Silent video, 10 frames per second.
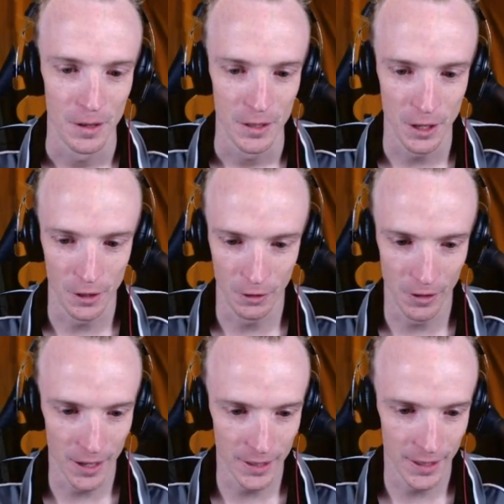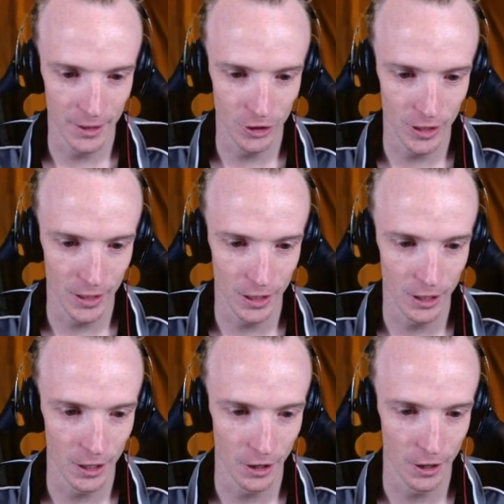So the grass energy, you
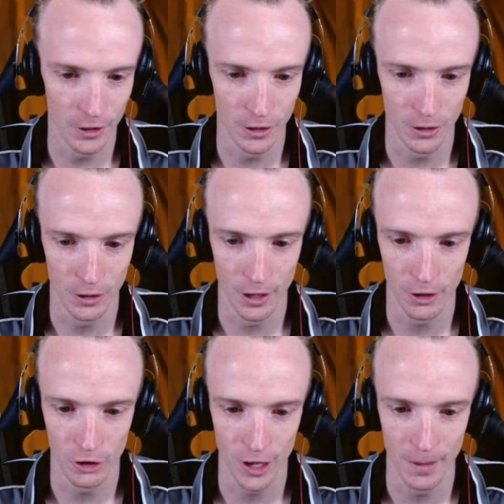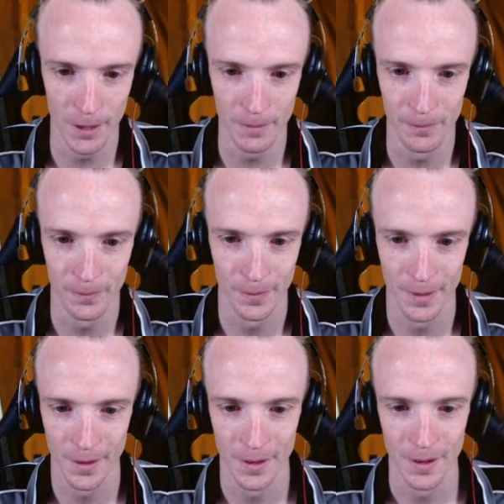can go to Shaymin.
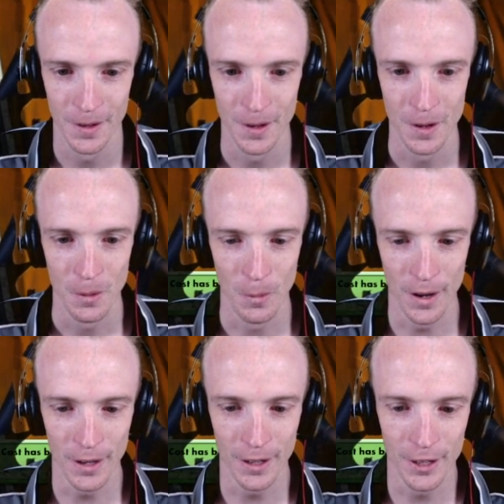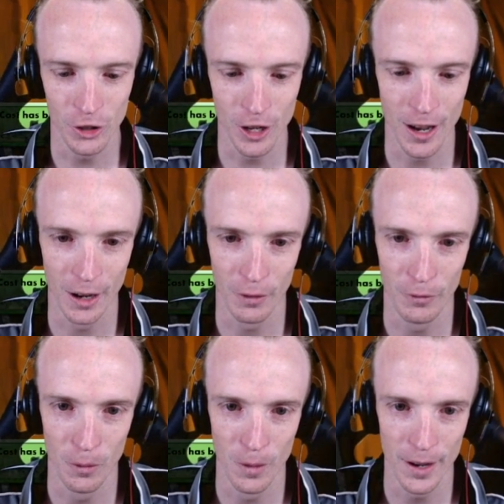We are going to chuck
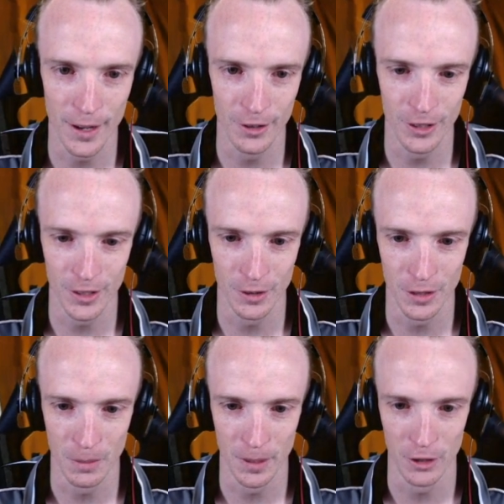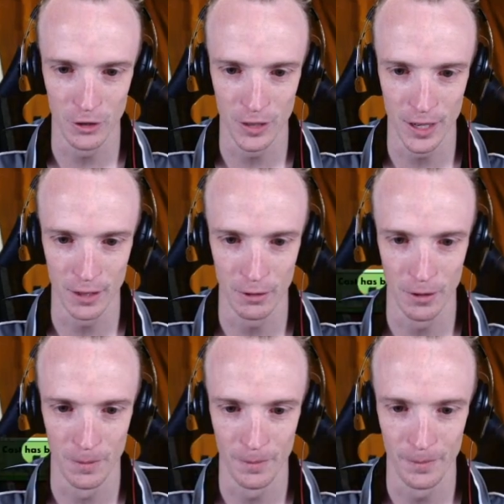4 energies onto the Pikachu
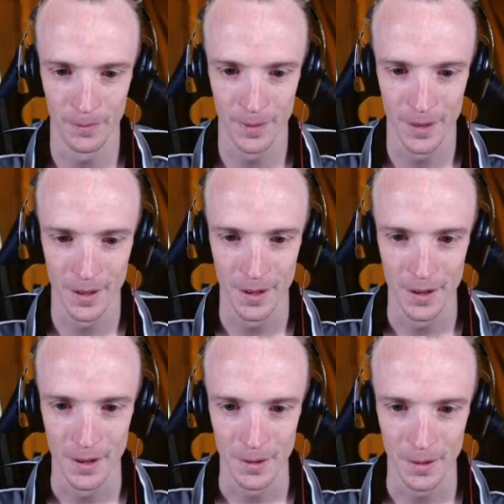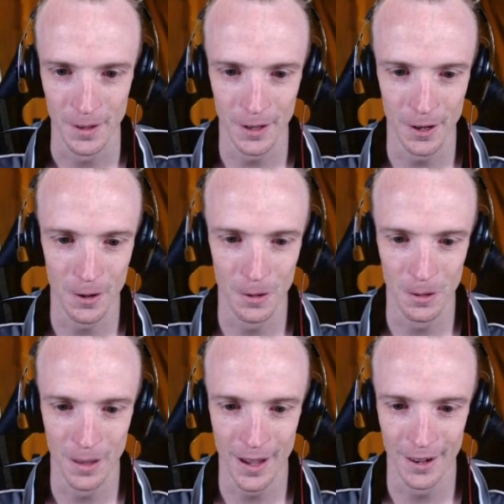Zekrom. We're going to go
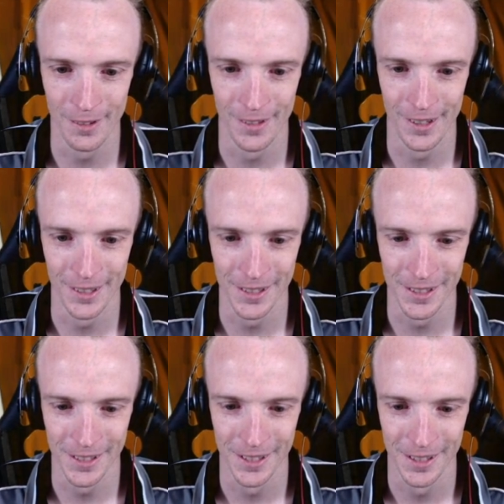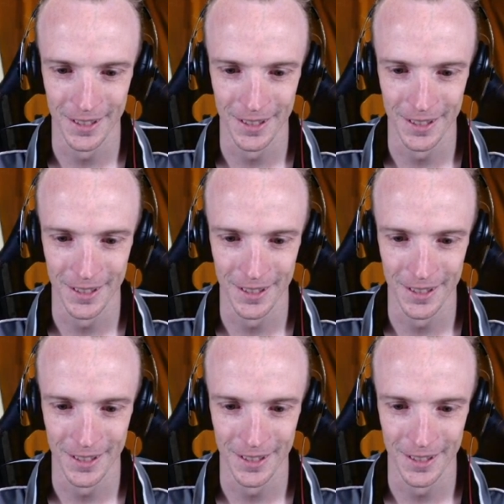all out on this.